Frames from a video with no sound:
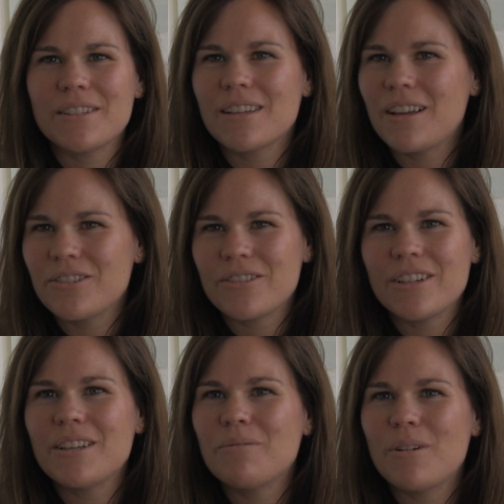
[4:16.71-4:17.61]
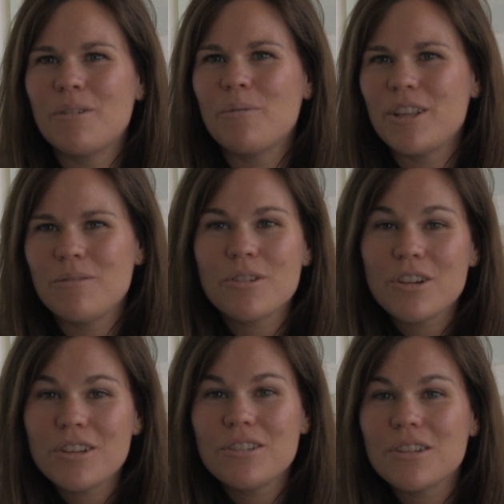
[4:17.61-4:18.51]
the country and, and what you
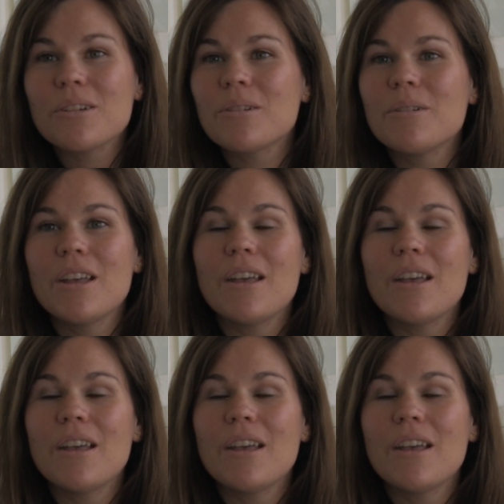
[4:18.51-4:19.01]
could do